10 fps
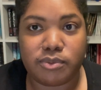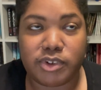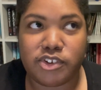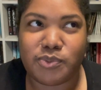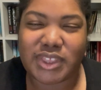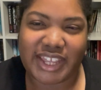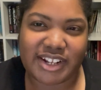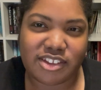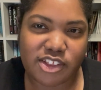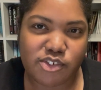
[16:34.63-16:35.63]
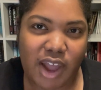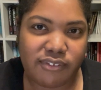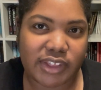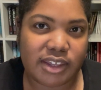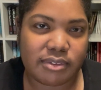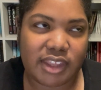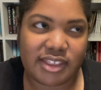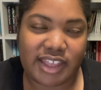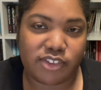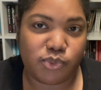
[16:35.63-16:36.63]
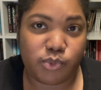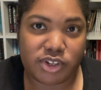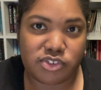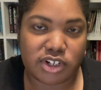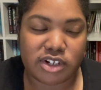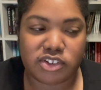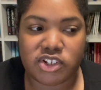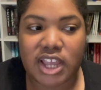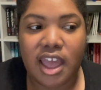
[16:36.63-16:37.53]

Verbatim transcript: which is related to the traveling, and that's research.